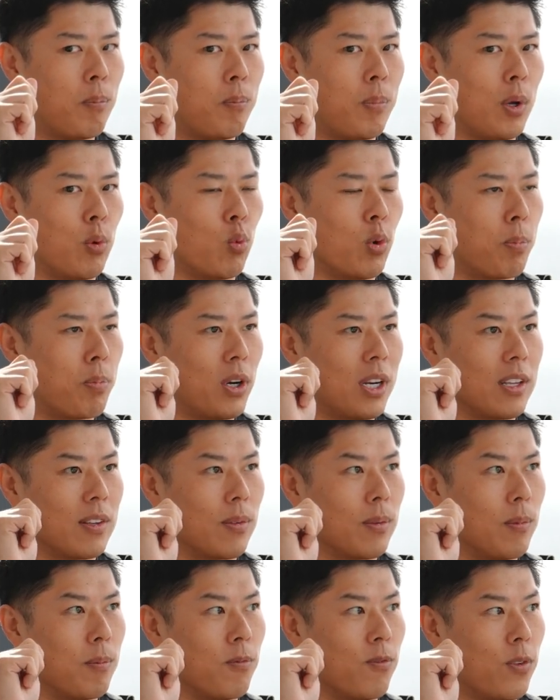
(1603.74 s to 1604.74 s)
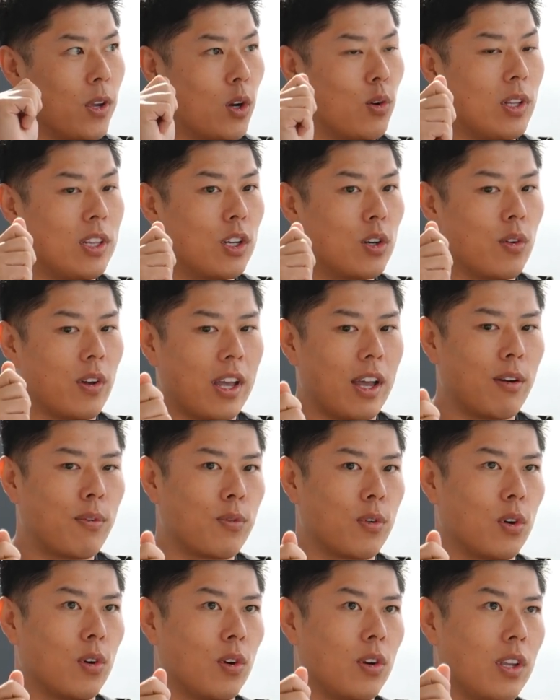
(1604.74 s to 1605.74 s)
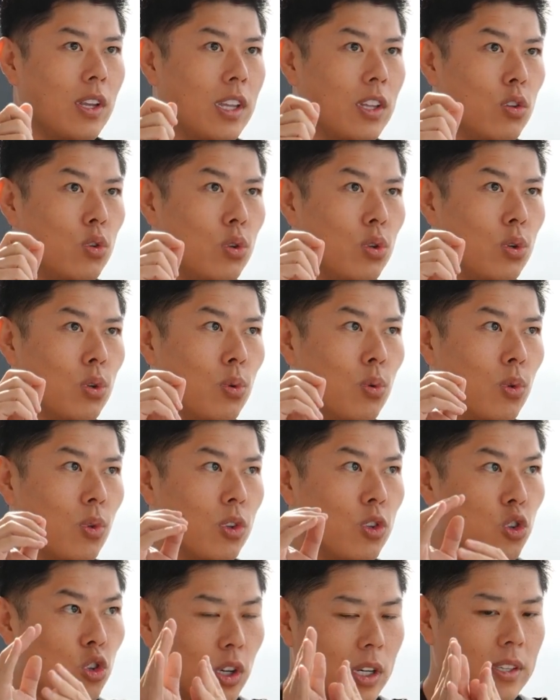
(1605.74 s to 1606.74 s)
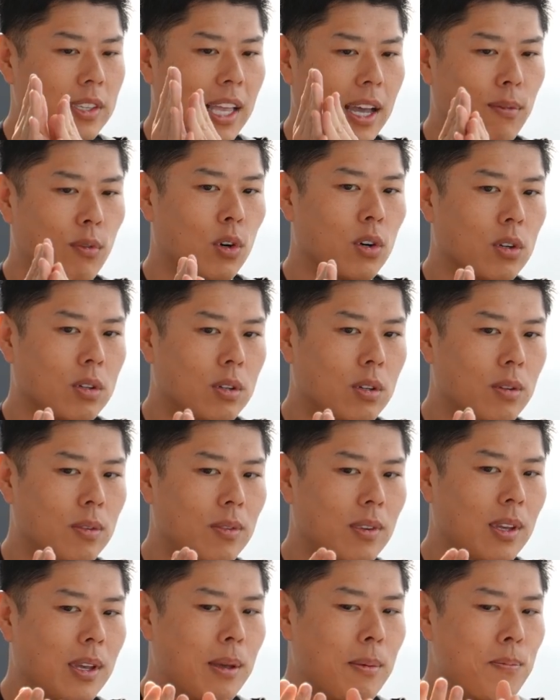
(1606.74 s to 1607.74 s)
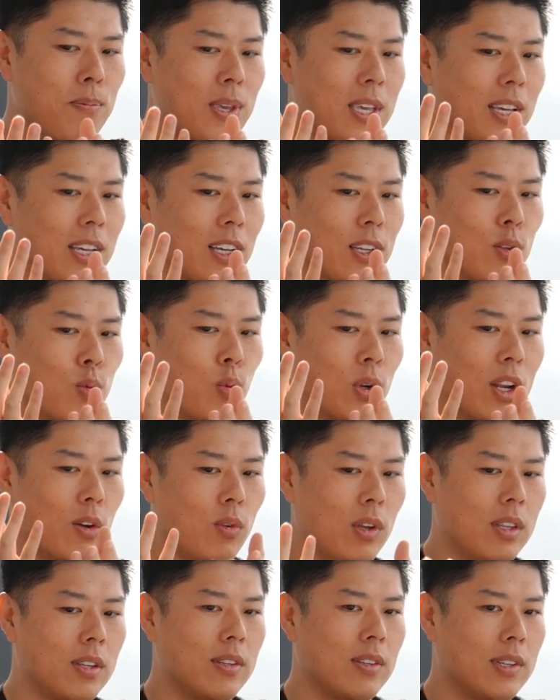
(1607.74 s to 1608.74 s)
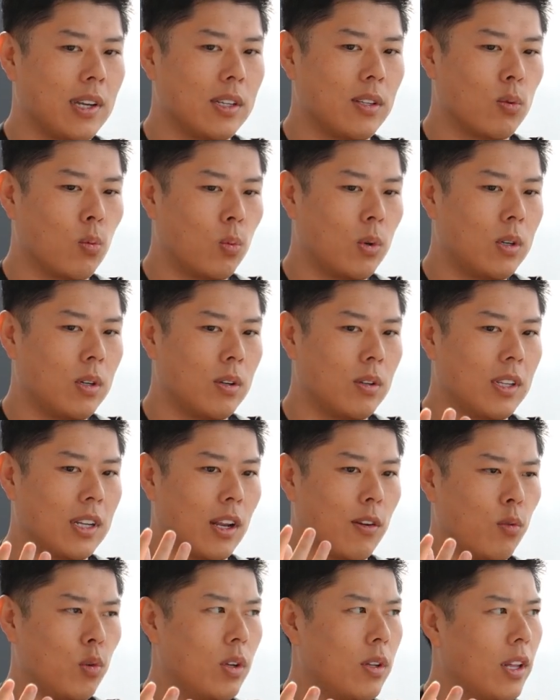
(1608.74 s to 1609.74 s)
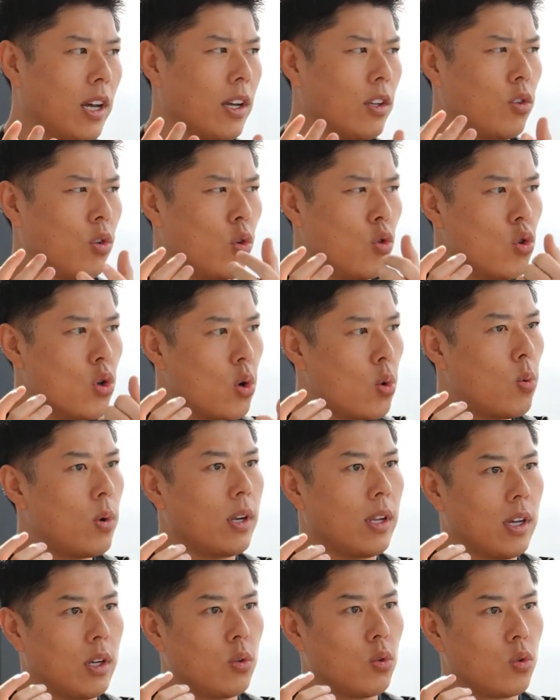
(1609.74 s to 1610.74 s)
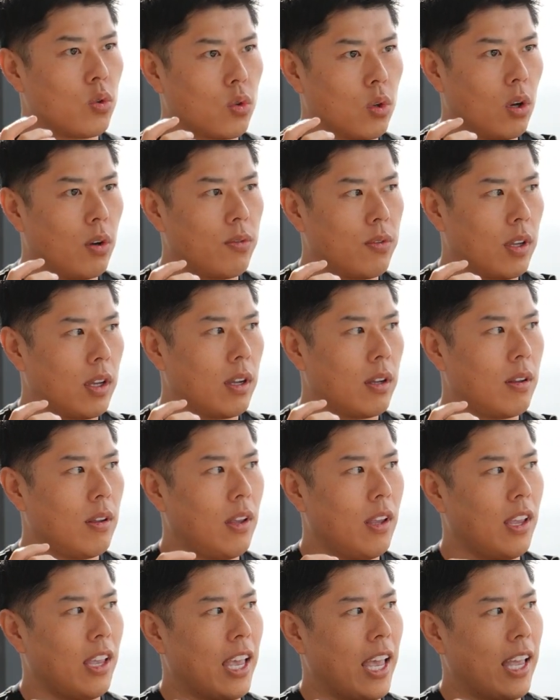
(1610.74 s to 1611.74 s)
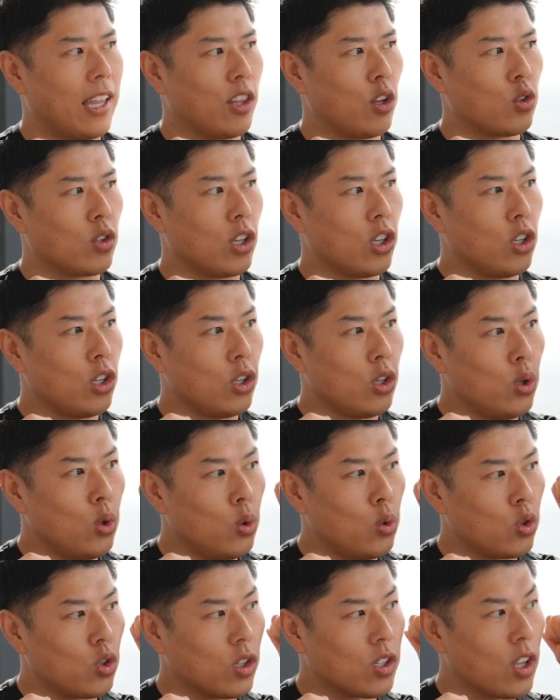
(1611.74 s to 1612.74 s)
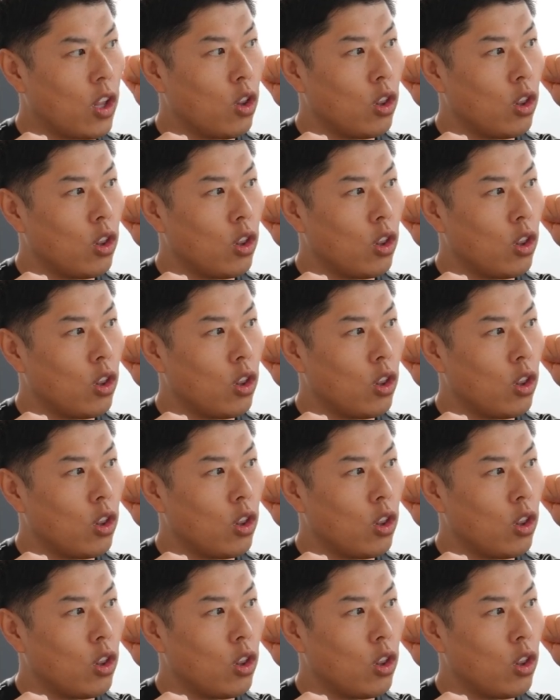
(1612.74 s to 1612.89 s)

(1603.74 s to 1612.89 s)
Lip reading: But we're putting very little effort into just that vertical, because when I re-synthesized the world and I realized no one else solved it, and there's a huge,